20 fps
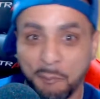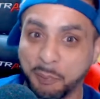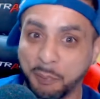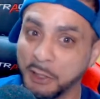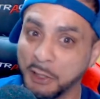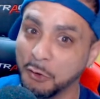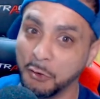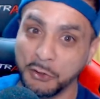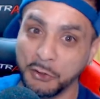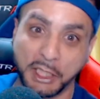
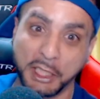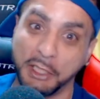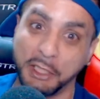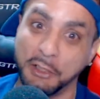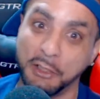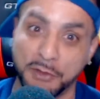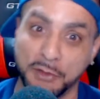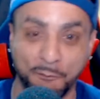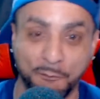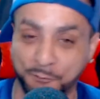Blue
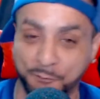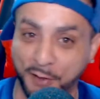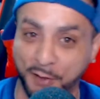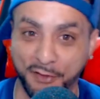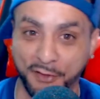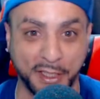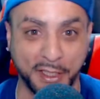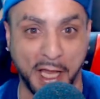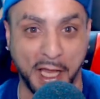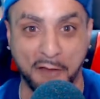killed him for
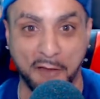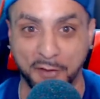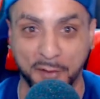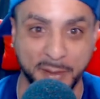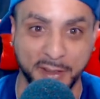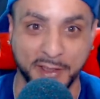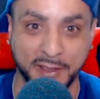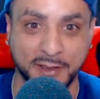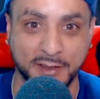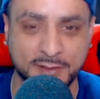the
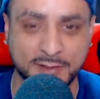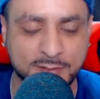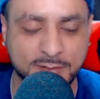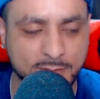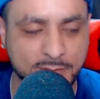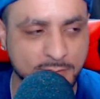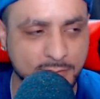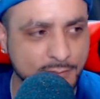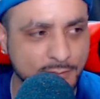government.